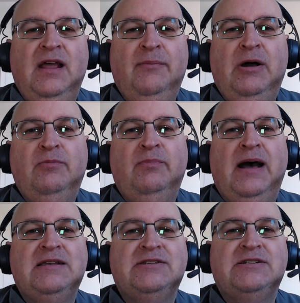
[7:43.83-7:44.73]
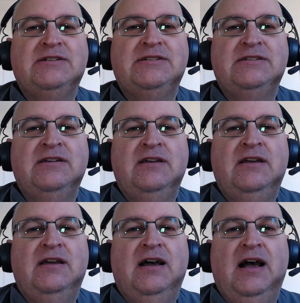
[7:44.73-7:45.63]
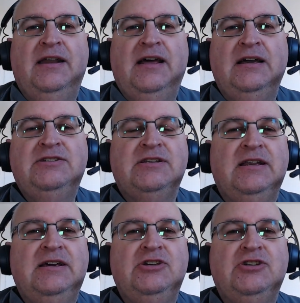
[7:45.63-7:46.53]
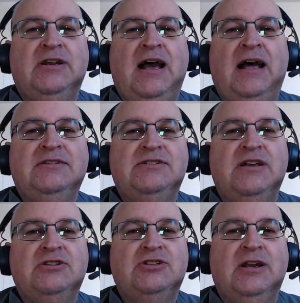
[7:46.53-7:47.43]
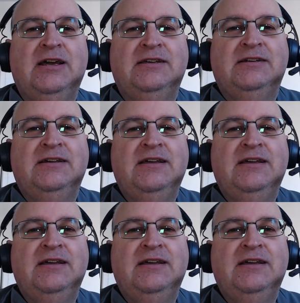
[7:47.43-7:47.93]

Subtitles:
about masks and isolation and such like.